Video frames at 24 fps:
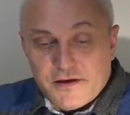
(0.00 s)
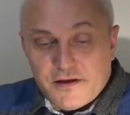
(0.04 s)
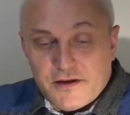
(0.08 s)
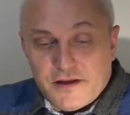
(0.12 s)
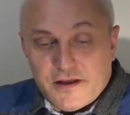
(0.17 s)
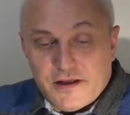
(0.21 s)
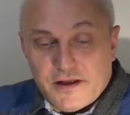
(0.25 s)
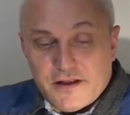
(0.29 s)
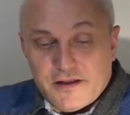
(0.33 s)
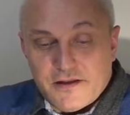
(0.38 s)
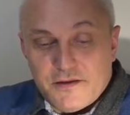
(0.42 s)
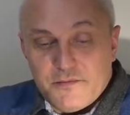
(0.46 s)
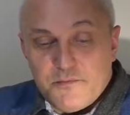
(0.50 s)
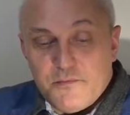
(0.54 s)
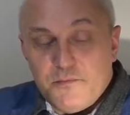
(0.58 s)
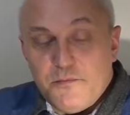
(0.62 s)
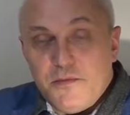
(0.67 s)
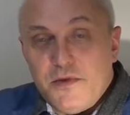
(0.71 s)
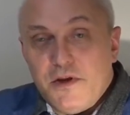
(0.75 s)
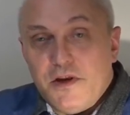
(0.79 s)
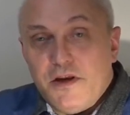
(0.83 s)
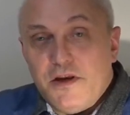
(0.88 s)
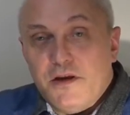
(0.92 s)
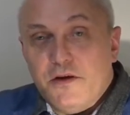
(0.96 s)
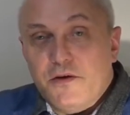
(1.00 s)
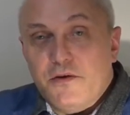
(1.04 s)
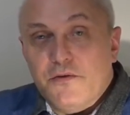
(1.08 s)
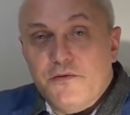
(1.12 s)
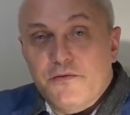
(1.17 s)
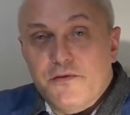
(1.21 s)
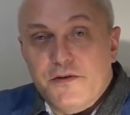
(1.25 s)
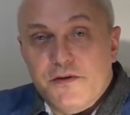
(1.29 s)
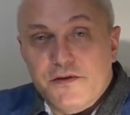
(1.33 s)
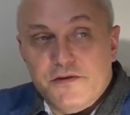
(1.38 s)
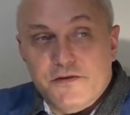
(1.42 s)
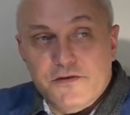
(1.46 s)
And the meaning
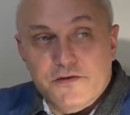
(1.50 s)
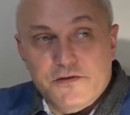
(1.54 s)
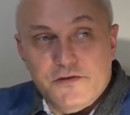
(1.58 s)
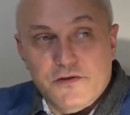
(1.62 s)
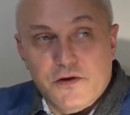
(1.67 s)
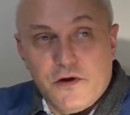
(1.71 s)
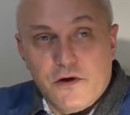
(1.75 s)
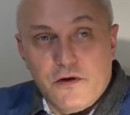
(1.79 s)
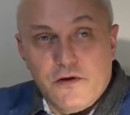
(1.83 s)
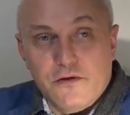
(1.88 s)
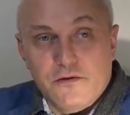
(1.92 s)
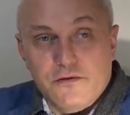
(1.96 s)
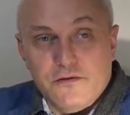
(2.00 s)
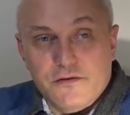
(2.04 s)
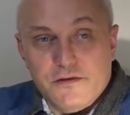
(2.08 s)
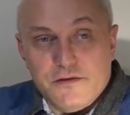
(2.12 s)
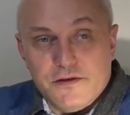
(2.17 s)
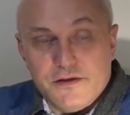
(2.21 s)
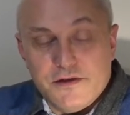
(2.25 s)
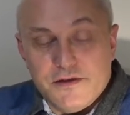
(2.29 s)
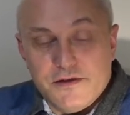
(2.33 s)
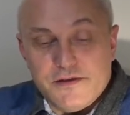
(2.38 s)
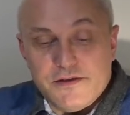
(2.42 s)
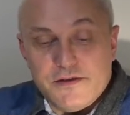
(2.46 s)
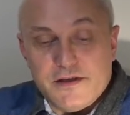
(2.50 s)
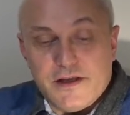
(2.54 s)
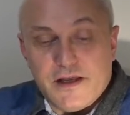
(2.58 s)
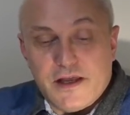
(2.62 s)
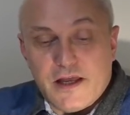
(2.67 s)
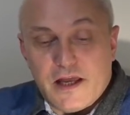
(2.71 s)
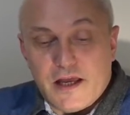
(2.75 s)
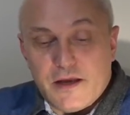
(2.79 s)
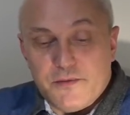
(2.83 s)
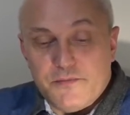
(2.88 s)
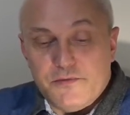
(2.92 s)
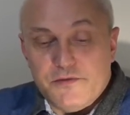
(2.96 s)
of this song is
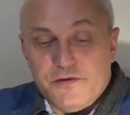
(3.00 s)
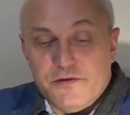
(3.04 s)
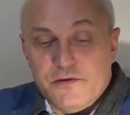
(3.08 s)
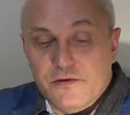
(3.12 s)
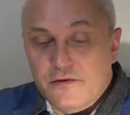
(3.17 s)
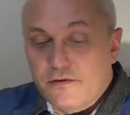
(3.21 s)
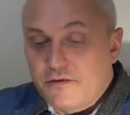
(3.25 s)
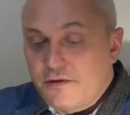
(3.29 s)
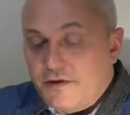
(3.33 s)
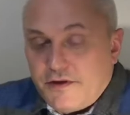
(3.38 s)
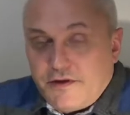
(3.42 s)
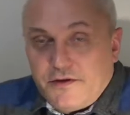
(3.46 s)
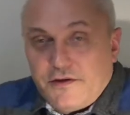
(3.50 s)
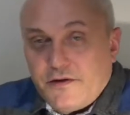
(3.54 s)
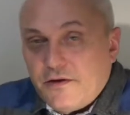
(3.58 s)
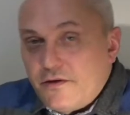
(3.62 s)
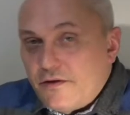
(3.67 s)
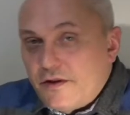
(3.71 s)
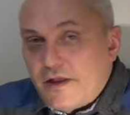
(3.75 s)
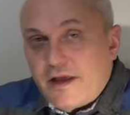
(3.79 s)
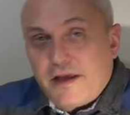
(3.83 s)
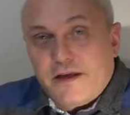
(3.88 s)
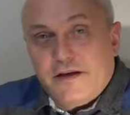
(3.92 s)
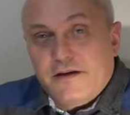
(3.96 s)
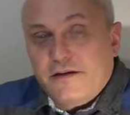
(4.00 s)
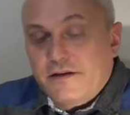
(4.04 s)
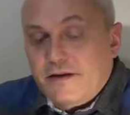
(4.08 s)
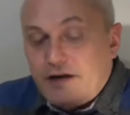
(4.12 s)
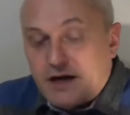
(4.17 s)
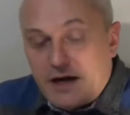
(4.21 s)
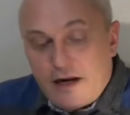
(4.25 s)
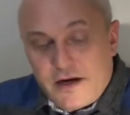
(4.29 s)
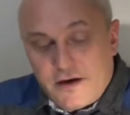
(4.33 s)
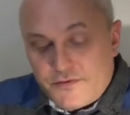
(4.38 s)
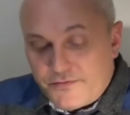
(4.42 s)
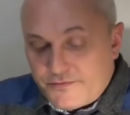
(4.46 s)
absolutely, like
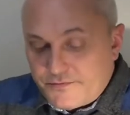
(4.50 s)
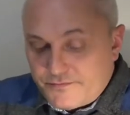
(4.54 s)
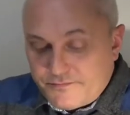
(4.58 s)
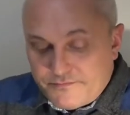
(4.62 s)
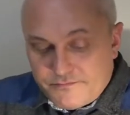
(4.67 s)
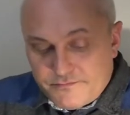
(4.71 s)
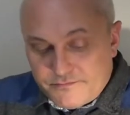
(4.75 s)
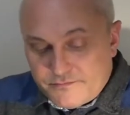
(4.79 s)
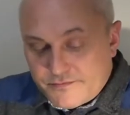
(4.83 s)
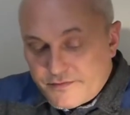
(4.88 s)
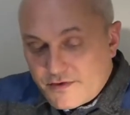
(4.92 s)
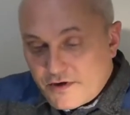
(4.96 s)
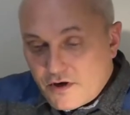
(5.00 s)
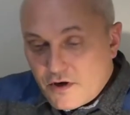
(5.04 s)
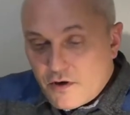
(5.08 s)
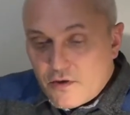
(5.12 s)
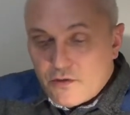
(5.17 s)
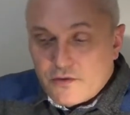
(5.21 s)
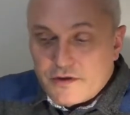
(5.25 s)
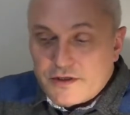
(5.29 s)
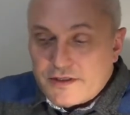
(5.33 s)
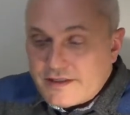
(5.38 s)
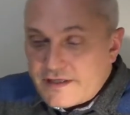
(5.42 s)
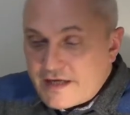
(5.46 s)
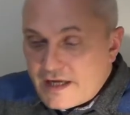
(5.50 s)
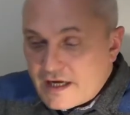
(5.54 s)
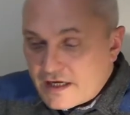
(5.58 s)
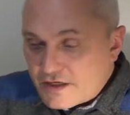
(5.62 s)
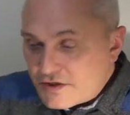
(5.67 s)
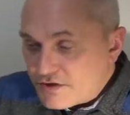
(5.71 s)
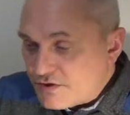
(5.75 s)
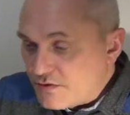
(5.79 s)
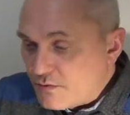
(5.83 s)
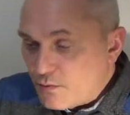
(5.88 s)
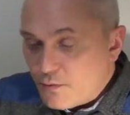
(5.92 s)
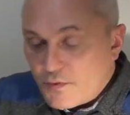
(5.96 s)
kind of no
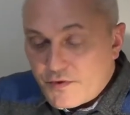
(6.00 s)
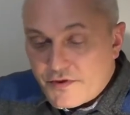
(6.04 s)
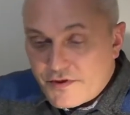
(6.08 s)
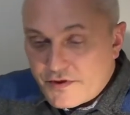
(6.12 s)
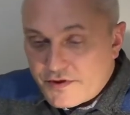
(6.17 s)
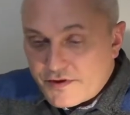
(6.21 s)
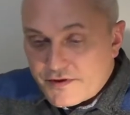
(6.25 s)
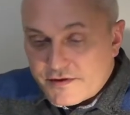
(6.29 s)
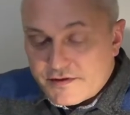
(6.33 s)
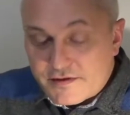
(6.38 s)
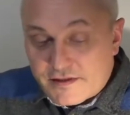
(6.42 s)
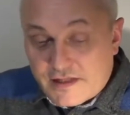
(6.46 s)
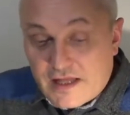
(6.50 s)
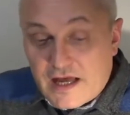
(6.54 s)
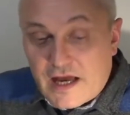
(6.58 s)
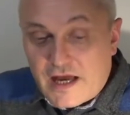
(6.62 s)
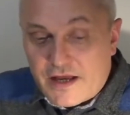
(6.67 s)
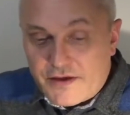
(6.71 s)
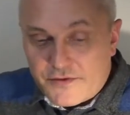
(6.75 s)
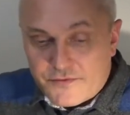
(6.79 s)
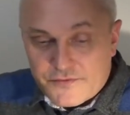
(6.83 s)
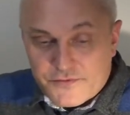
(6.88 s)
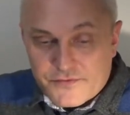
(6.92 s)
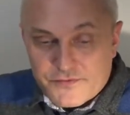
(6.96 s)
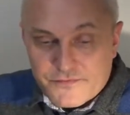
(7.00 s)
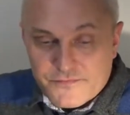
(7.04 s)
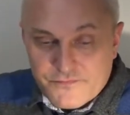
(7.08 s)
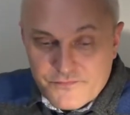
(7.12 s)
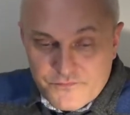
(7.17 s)
connection with his life.